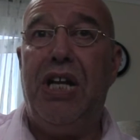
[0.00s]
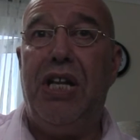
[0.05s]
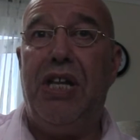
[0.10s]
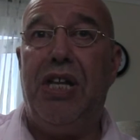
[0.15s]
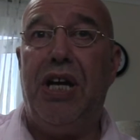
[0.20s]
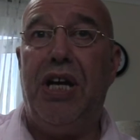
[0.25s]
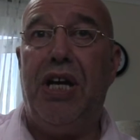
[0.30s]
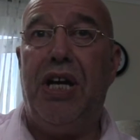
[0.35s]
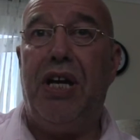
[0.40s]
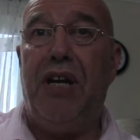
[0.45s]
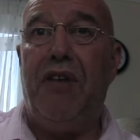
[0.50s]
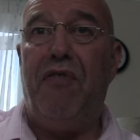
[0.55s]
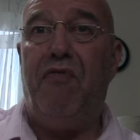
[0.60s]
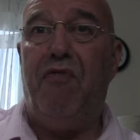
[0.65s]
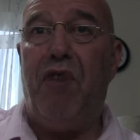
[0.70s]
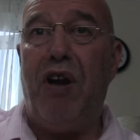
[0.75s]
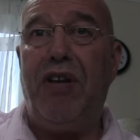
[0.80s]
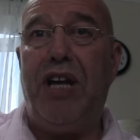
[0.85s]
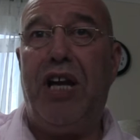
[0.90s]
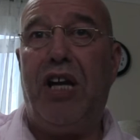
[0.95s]
that are
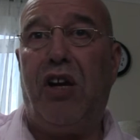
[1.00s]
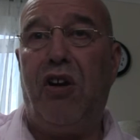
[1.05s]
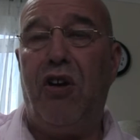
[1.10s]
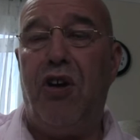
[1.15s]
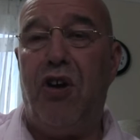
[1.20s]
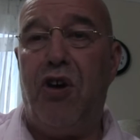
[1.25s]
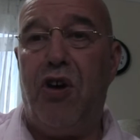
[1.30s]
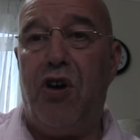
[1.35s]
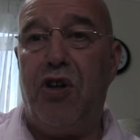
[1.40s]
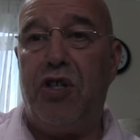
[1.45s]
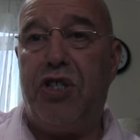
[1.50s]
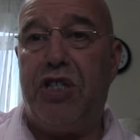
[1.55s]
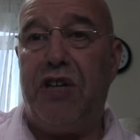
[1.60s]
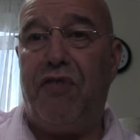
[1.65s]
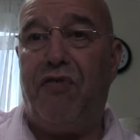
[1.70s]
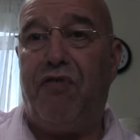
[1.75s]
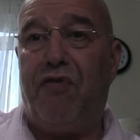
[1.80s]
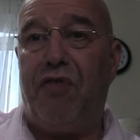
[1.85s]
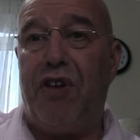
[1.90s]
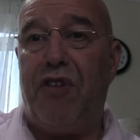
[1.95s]
very close,
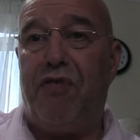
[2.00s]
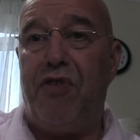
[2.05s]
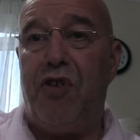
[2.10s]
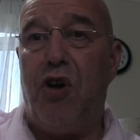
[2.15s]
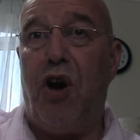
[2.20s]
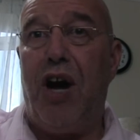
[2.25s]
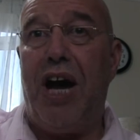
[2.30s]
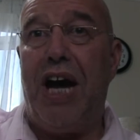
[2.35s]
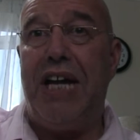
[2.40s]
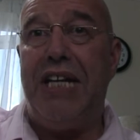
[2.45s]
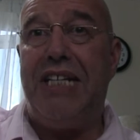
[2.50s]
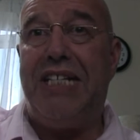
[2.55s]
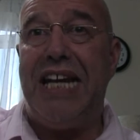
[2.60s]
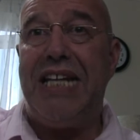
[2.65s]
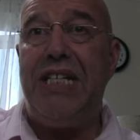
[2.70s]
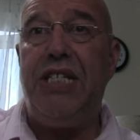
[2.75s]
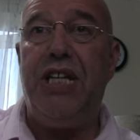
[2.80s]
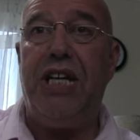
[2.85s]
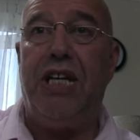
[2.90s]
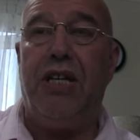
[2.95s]
if, if not
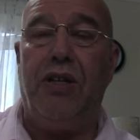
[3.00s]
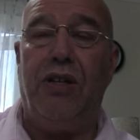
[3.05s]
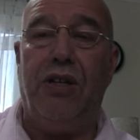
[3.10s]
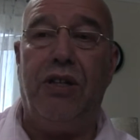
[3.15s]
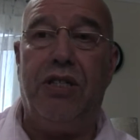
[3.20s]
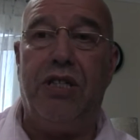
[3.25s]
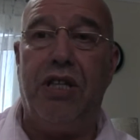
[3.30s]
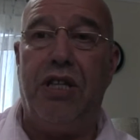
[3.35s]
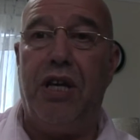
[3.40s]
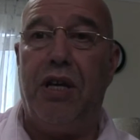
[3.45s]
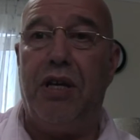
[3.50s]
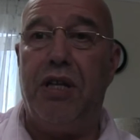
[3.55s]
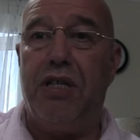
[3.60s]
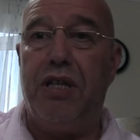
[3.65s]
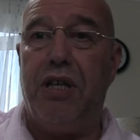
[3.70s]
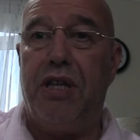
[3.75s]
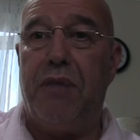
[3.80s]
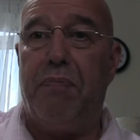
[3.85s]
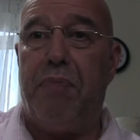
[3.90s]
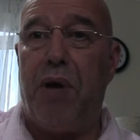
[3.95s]
identical, to the,
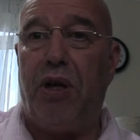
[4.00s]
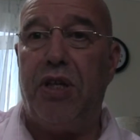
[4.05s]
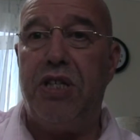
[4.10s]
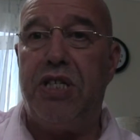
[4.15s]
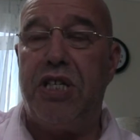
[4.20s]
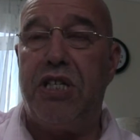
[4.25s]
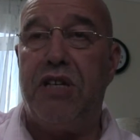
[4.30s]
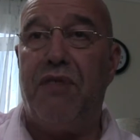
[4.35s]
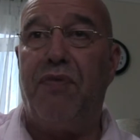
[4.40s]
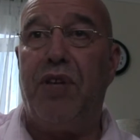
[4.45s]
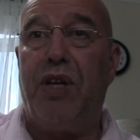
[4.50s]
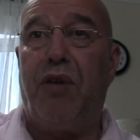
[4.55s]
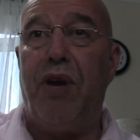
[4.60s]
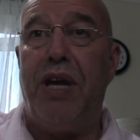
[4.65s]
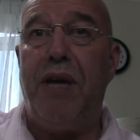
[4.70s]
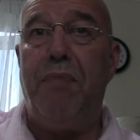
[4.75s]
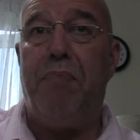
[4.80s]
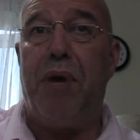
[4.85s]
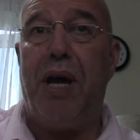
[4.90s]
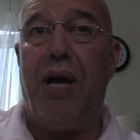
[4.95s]
to the policies of the
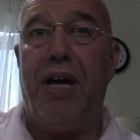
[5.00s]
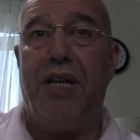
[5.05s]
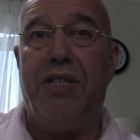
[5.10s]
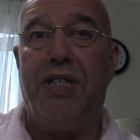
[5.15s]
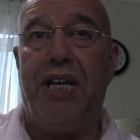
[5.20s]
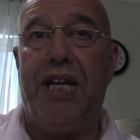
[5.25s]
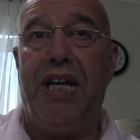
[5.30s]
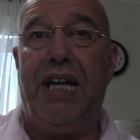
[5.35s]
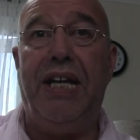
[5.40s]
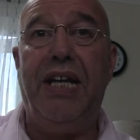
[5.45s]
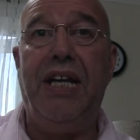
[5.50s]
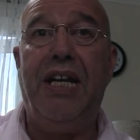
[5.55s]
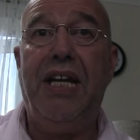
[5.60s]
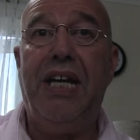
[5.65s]
Green Party,